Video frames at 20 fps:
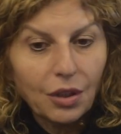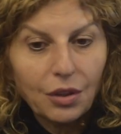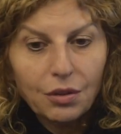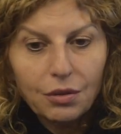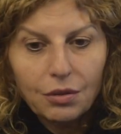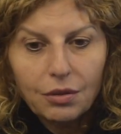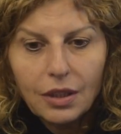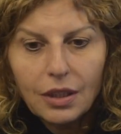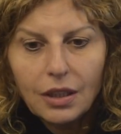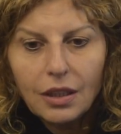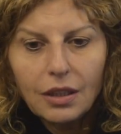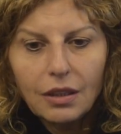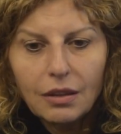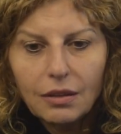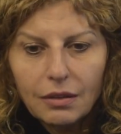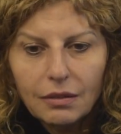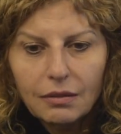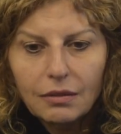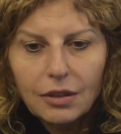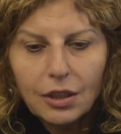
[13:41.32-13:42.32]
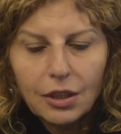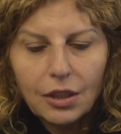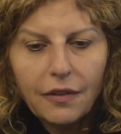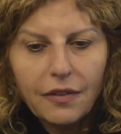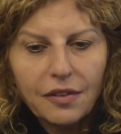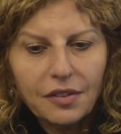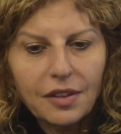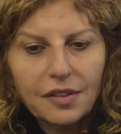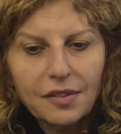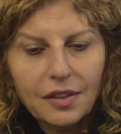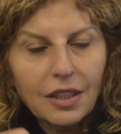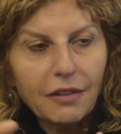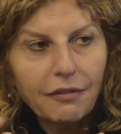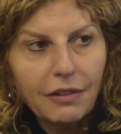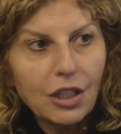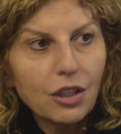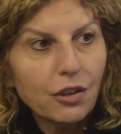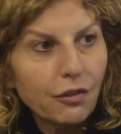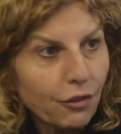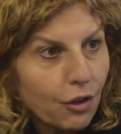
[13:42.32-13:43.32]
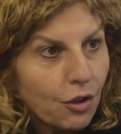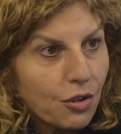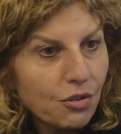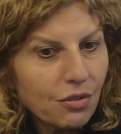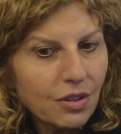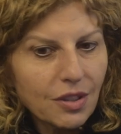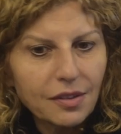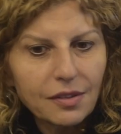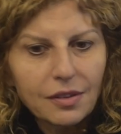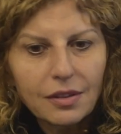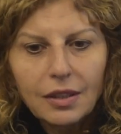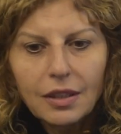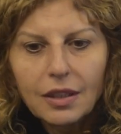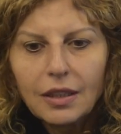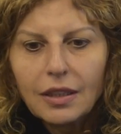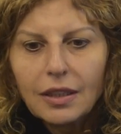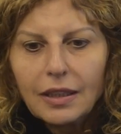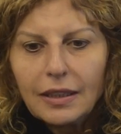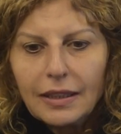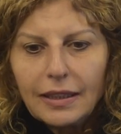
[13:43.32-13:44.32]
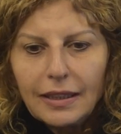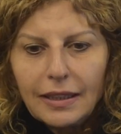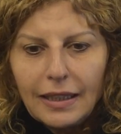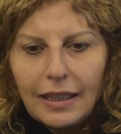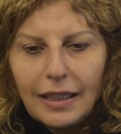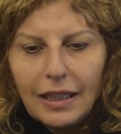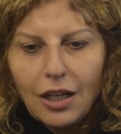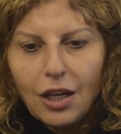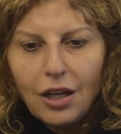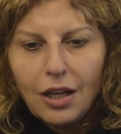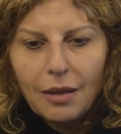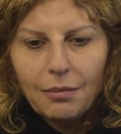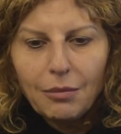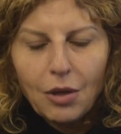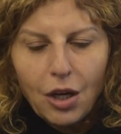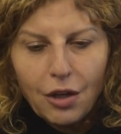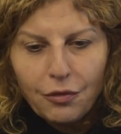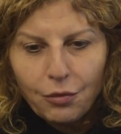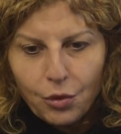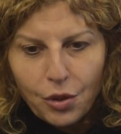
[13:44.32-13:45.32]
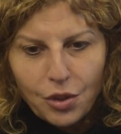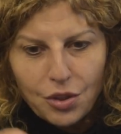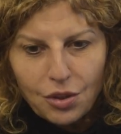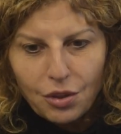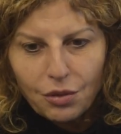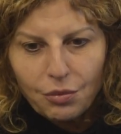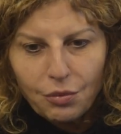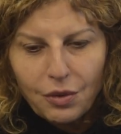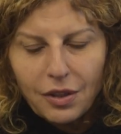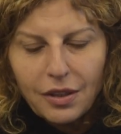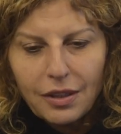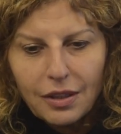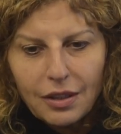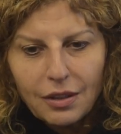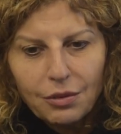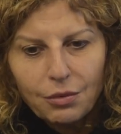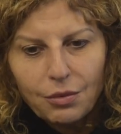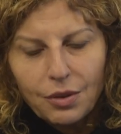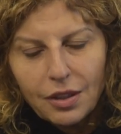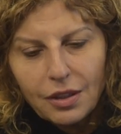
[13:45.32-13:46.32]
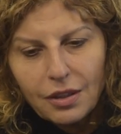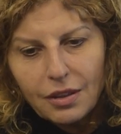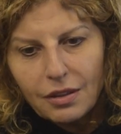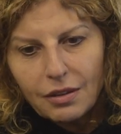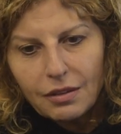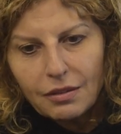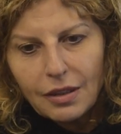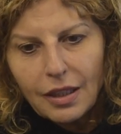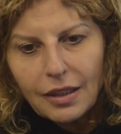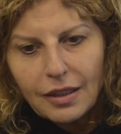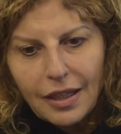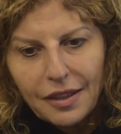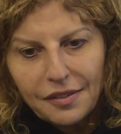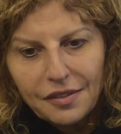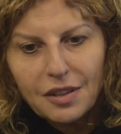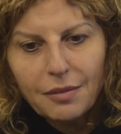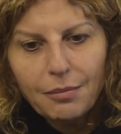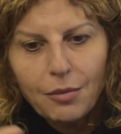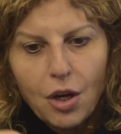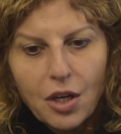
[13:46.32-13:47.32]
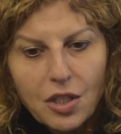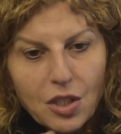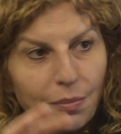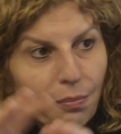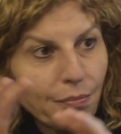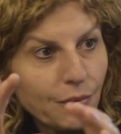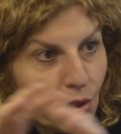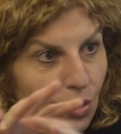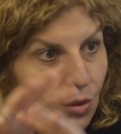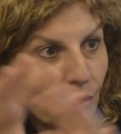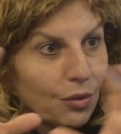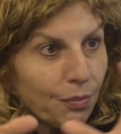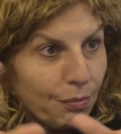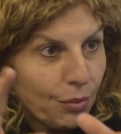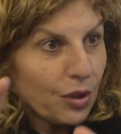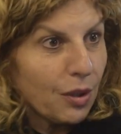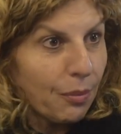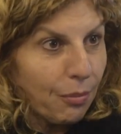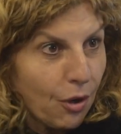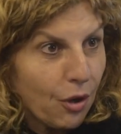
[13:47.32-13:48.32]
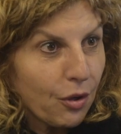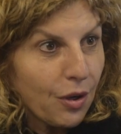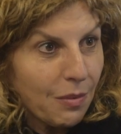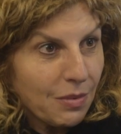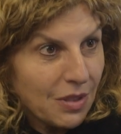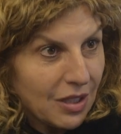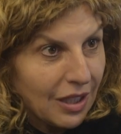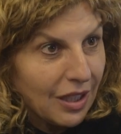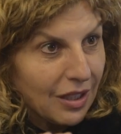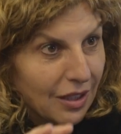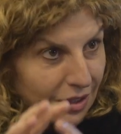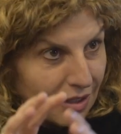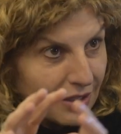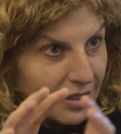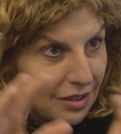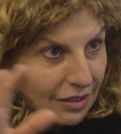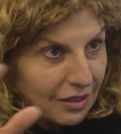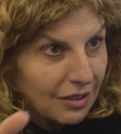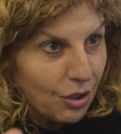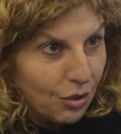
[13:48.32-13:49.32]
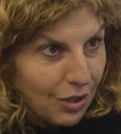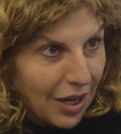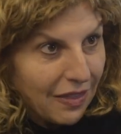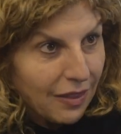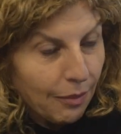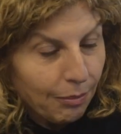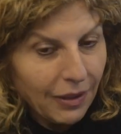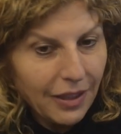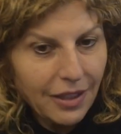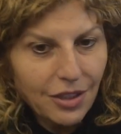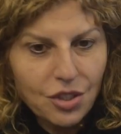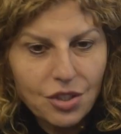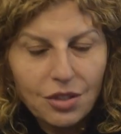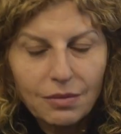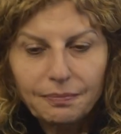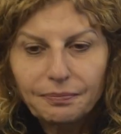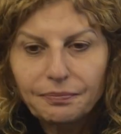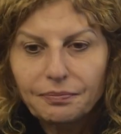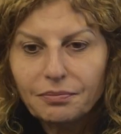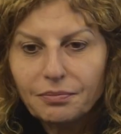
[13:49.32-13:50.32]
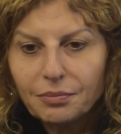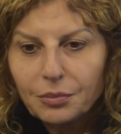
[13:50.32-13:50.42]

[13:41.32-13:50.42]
So he, it's a novena of rosaries. I've worked on with a cousin of mine to put the program together to create the pledge.